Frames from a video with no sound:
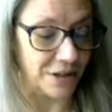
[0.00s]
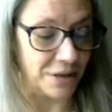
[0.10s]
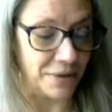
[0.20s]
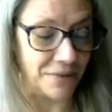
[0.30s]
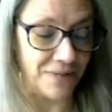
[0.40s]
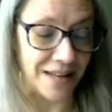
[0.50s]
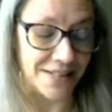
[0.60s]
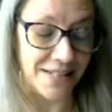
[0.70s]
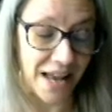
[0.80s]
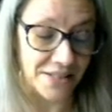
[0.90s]
can be a
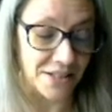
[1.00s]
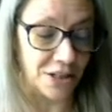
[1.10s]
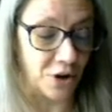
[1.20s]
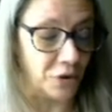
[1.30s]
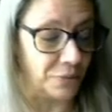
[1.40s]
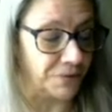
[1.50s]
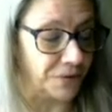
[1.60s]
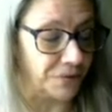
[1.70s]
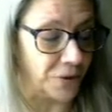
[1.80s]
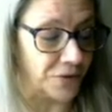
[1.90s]
fantastic omen
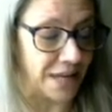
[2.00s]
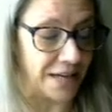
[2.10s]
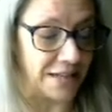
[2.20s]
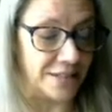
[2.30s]
for folks heading